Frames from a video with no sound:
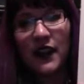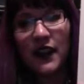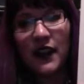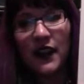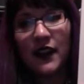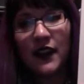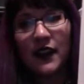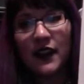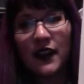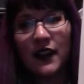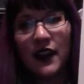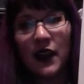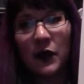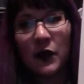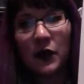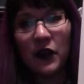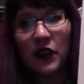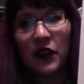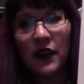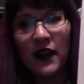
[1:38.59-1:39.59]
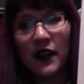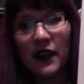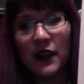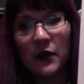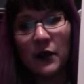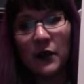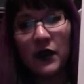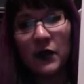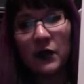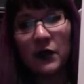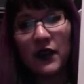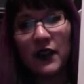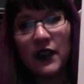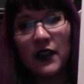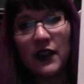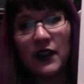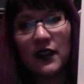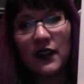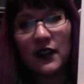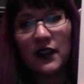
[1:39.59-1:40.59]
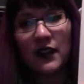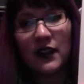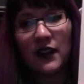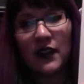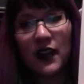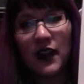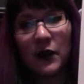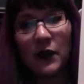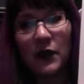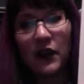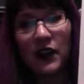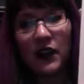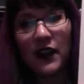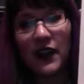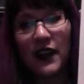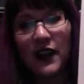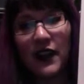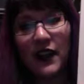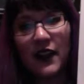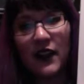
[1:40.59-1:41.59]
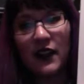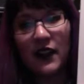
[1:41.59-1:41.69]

at the library, at the public library.